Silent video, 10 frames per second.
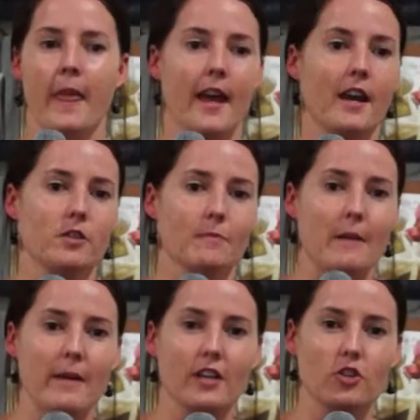and my
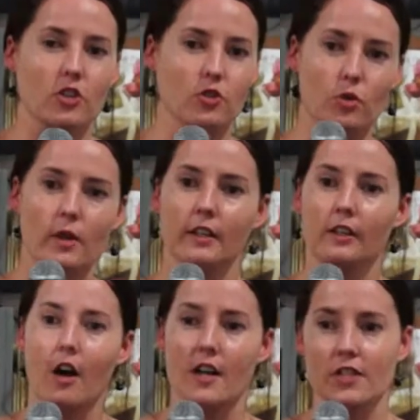manager saw a little
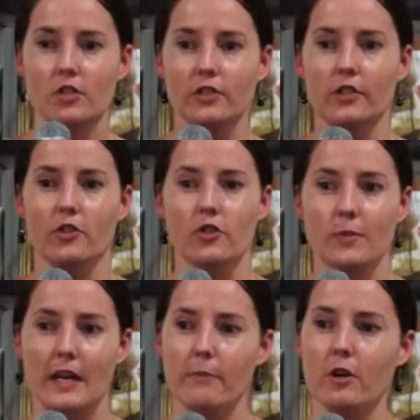article in the
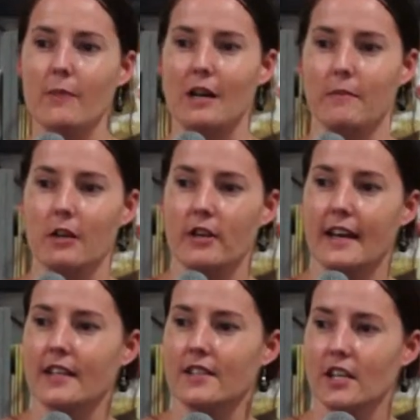newspaper about Mary
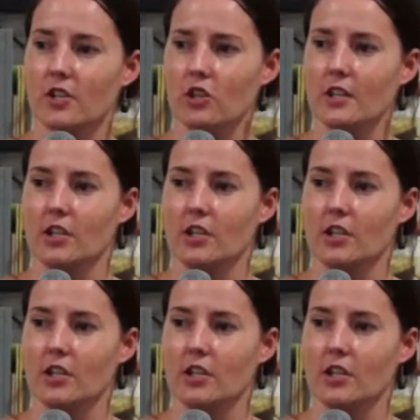Ann's Kitchen,